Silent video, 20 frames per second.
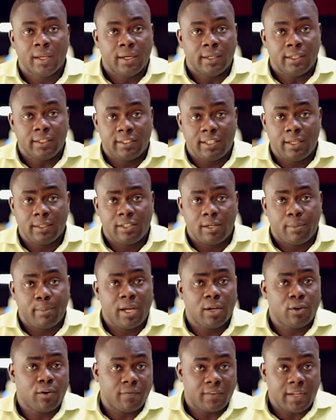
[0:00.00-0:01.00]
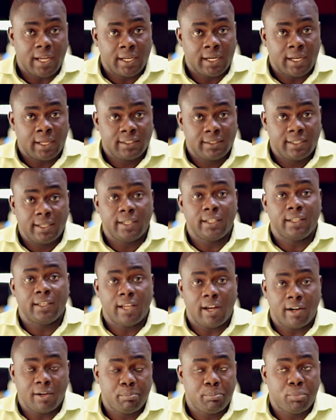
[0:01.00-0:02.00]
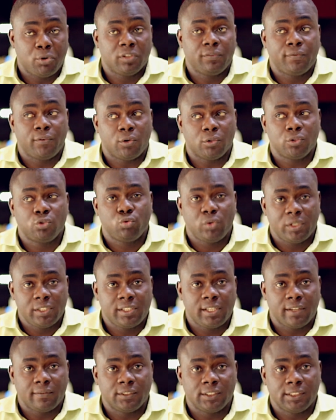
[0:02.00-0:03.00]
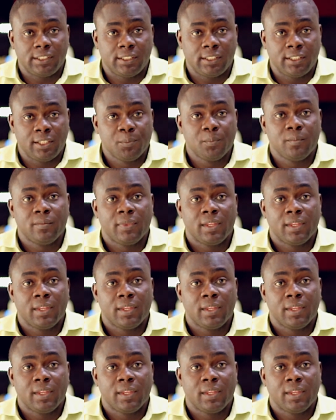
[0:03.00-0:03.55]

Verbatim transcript: The Central Bank of Ghana said in their report for 2017